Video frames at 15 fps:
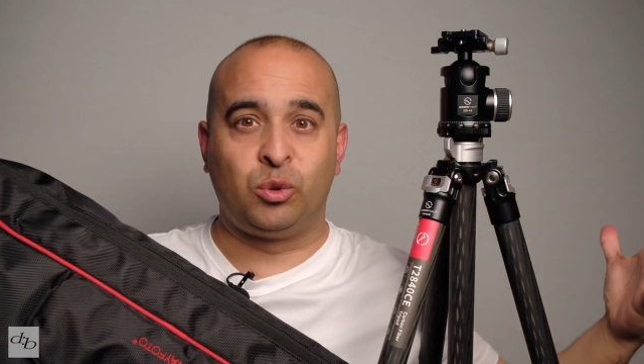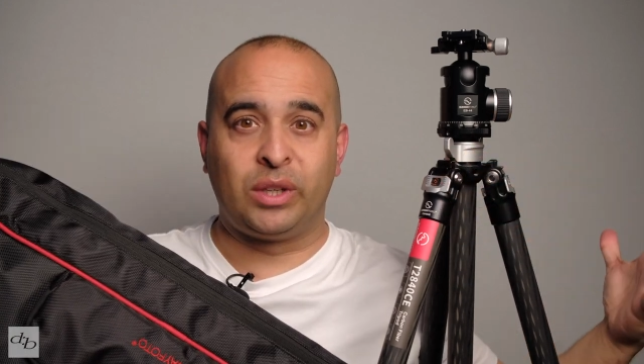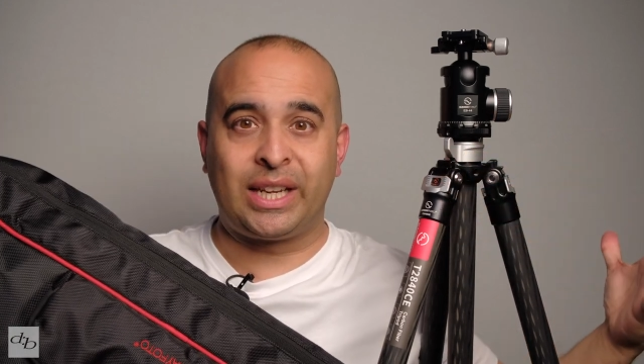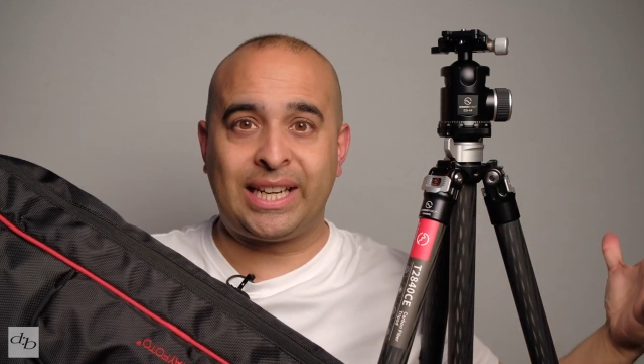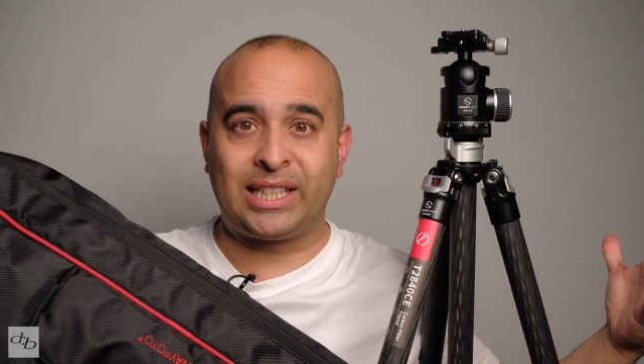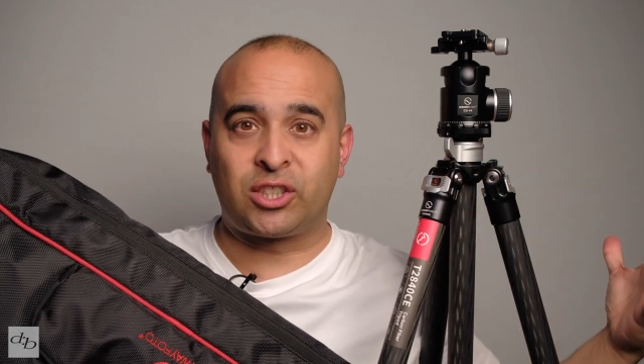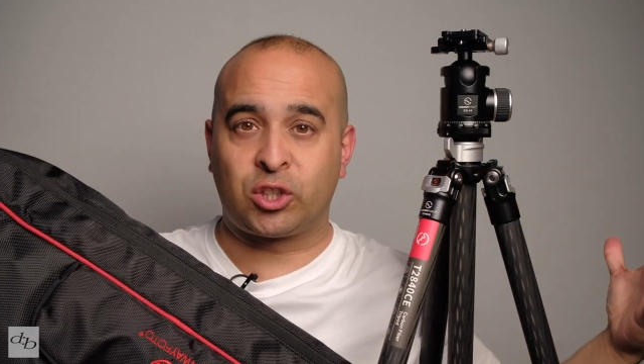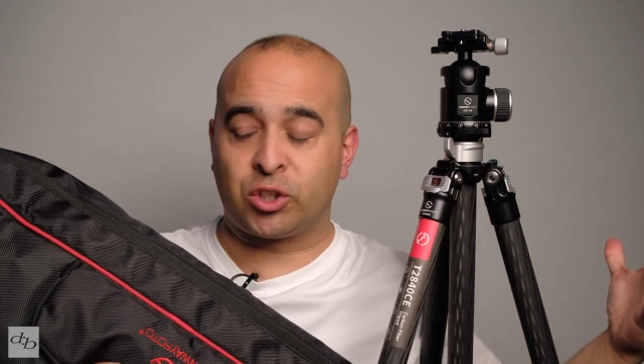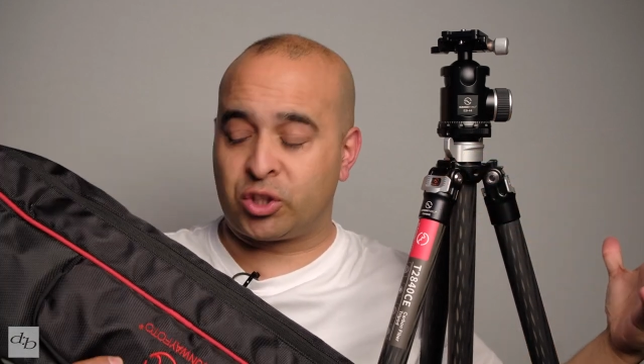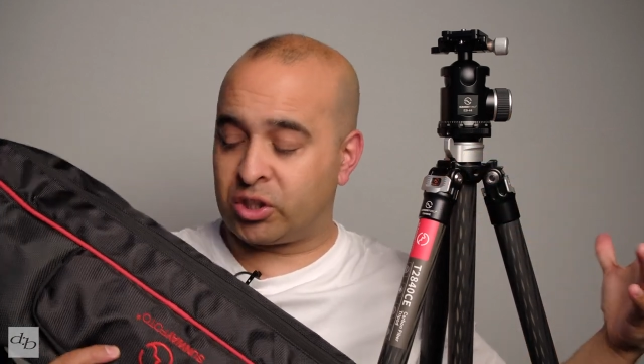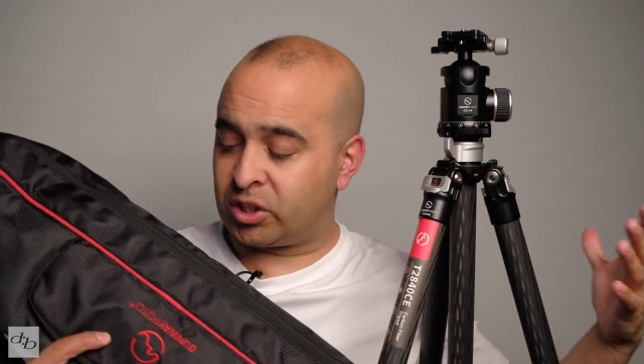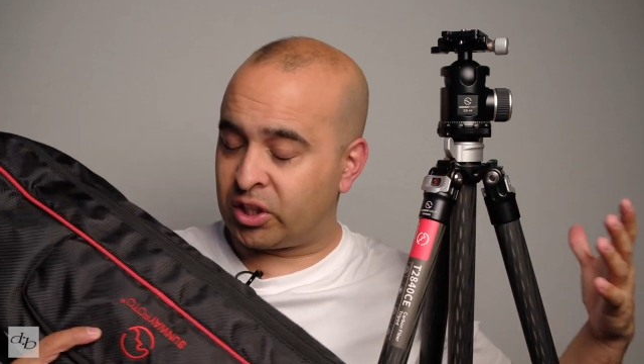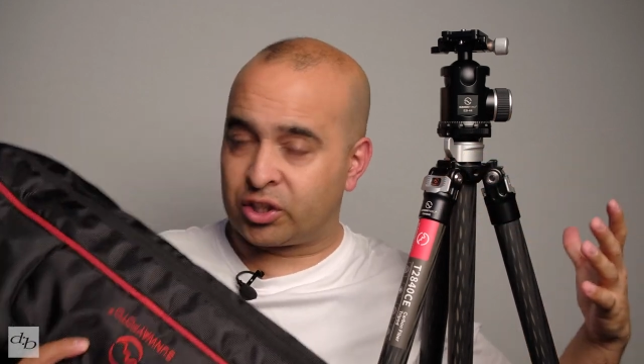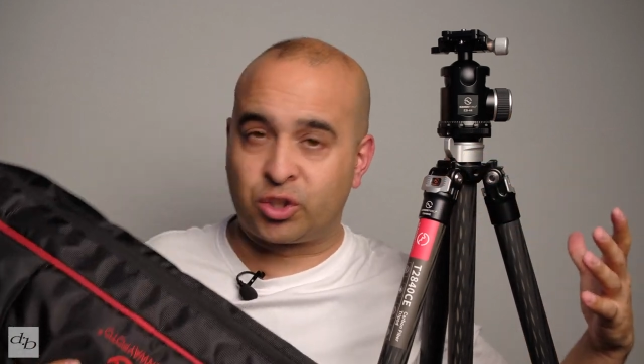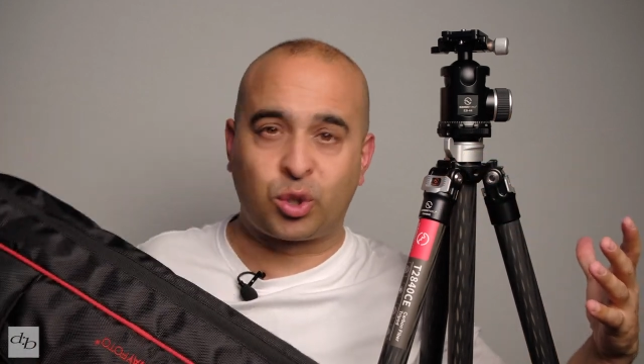need such
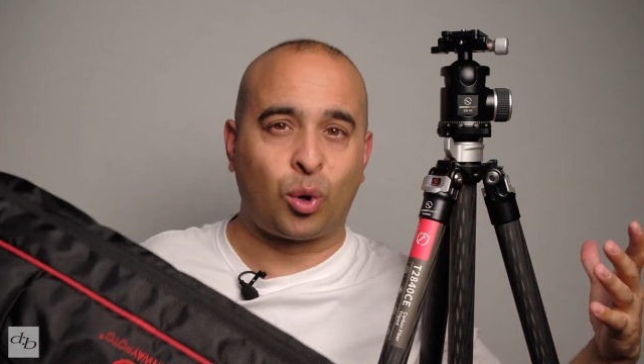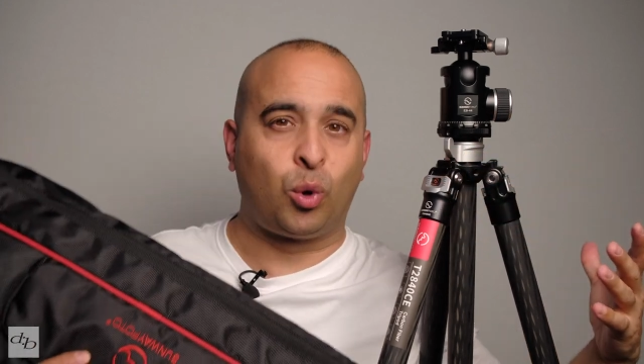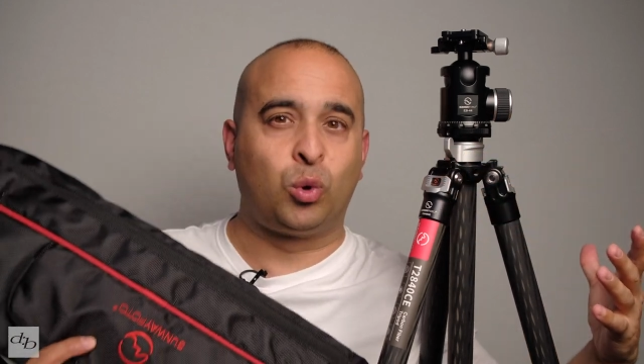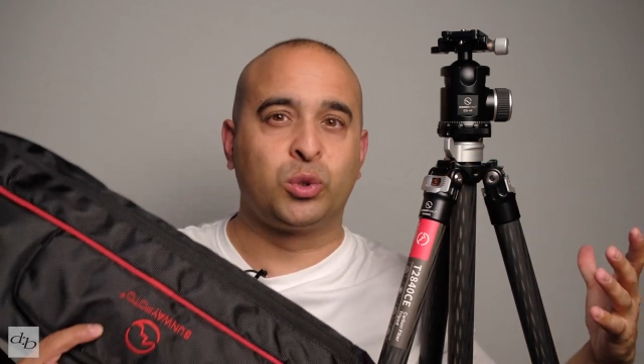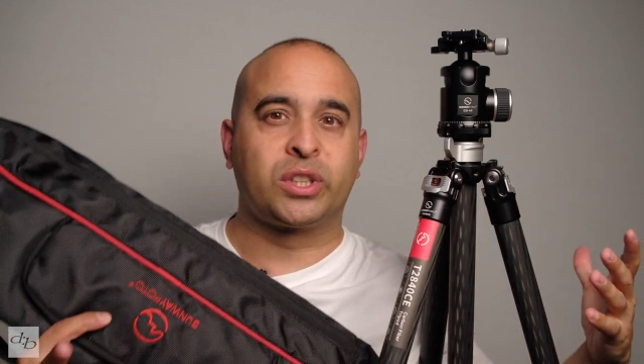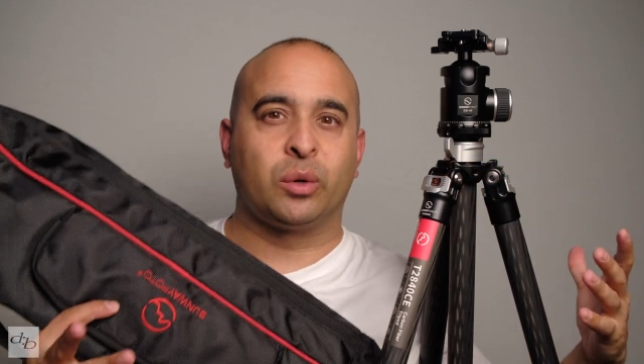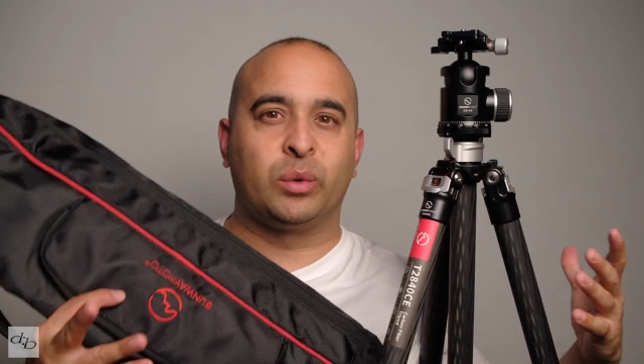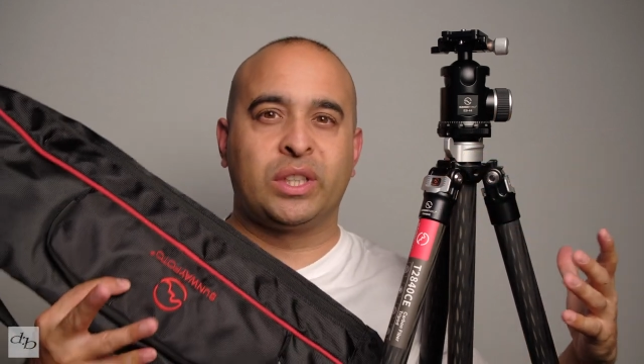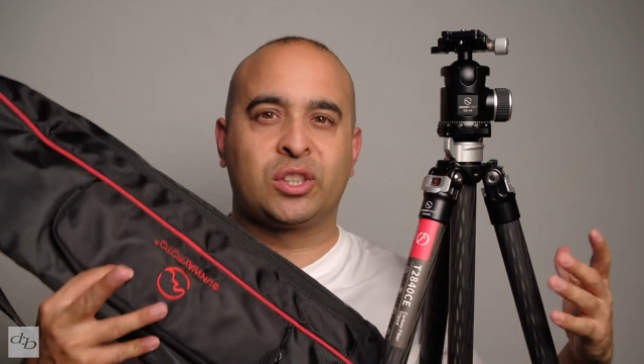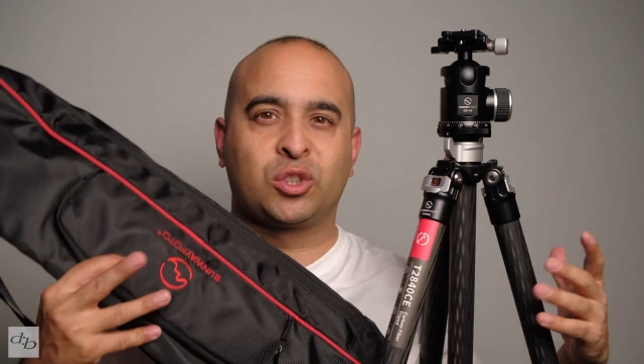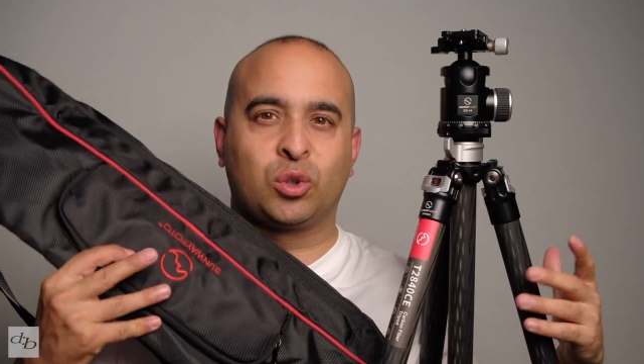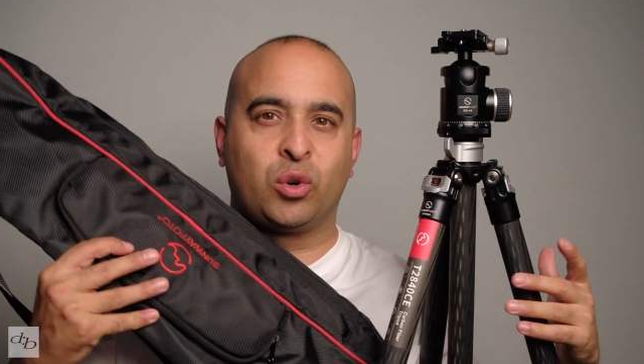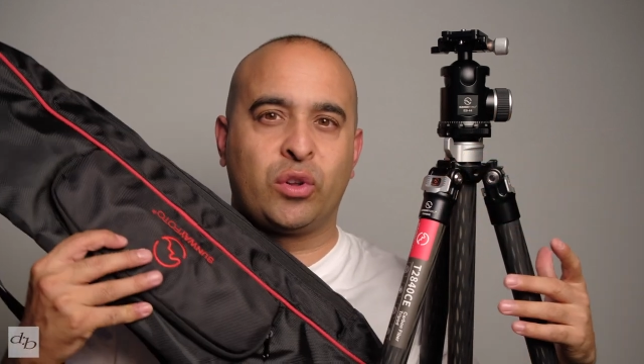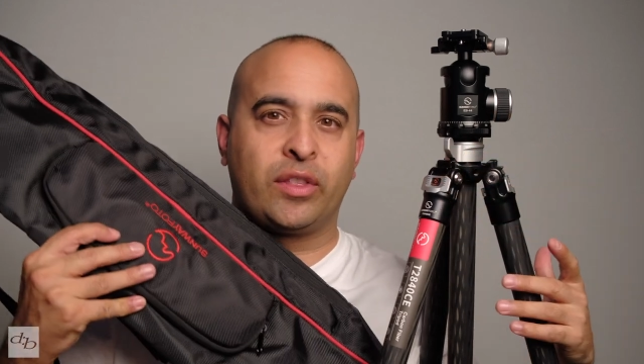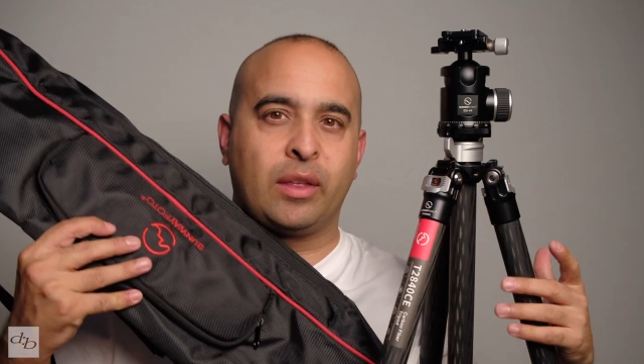as the tools that we
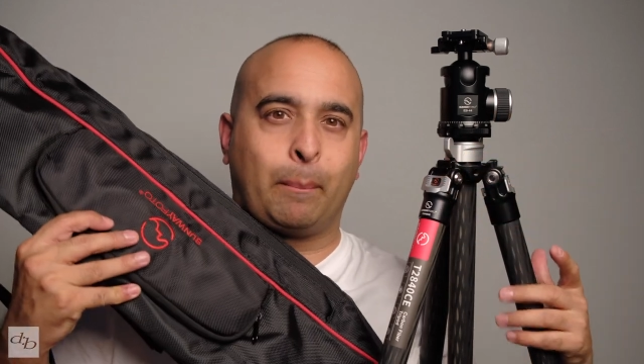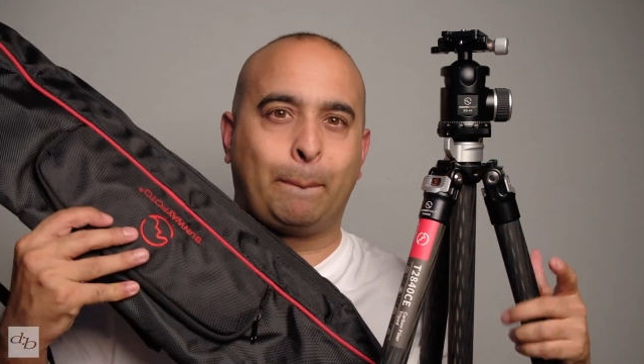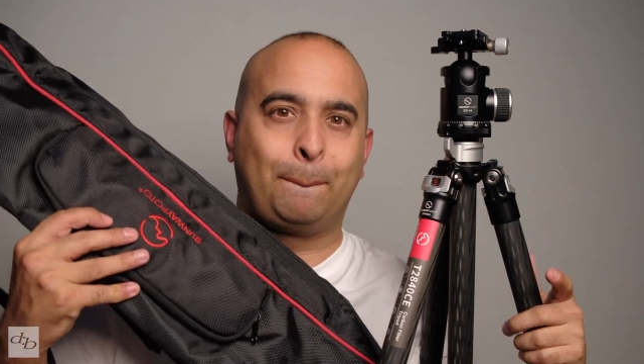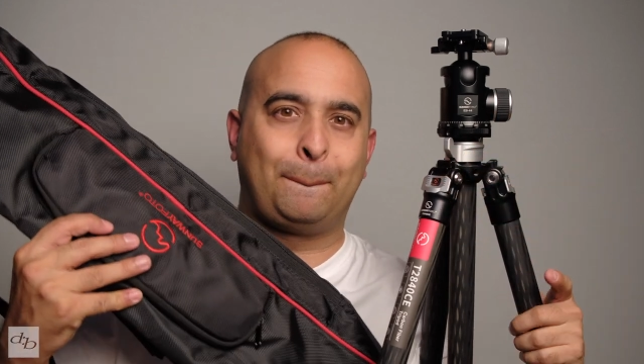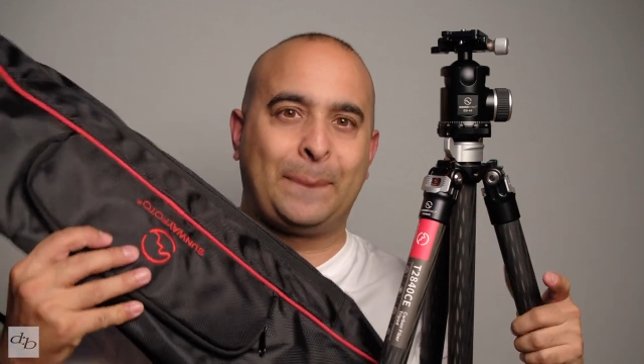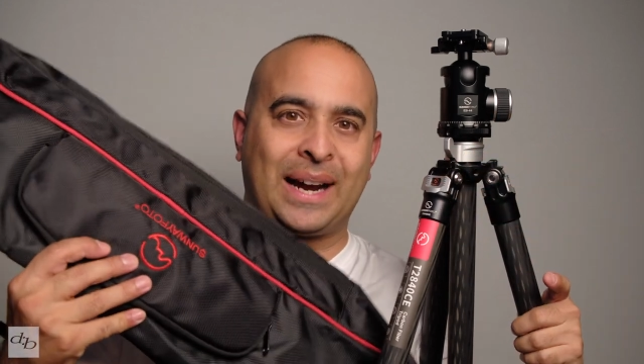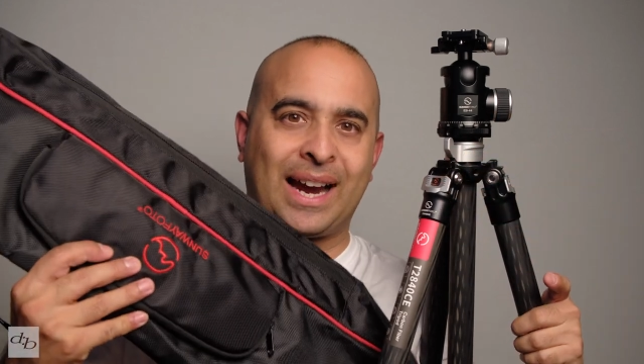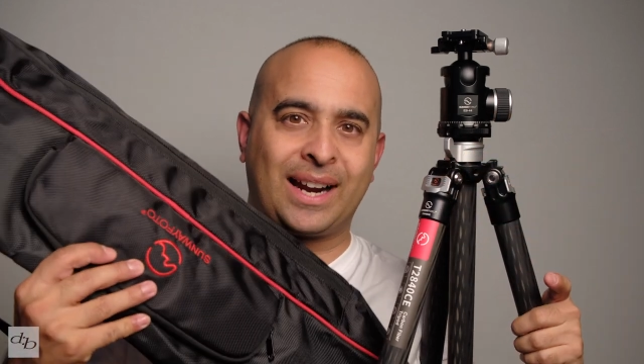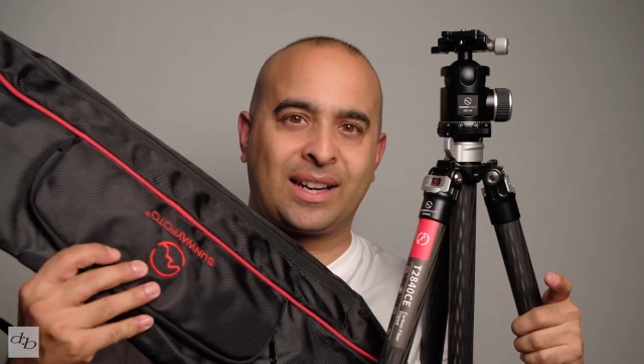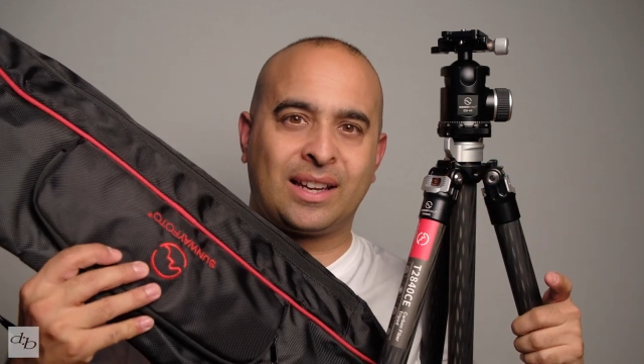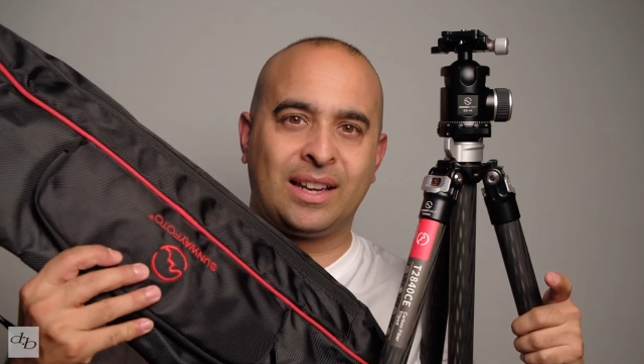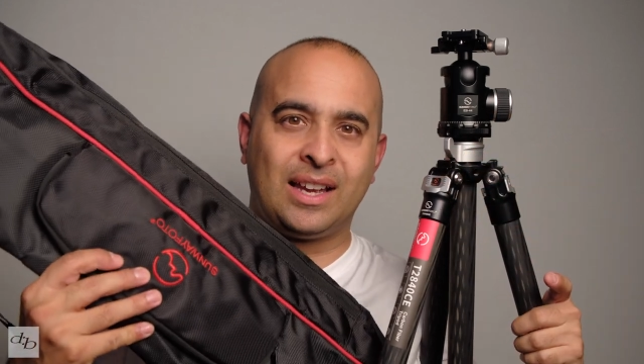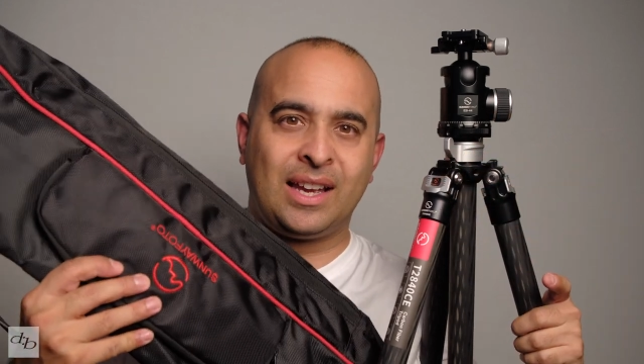saw, the bag,